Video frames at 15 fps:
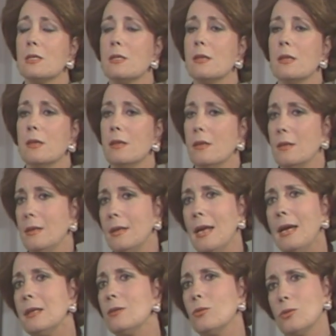
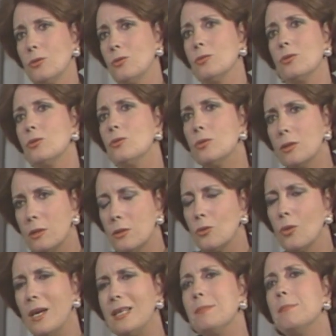land or
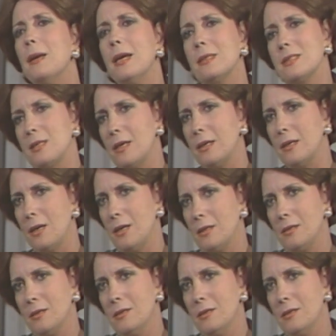to get back Sinai.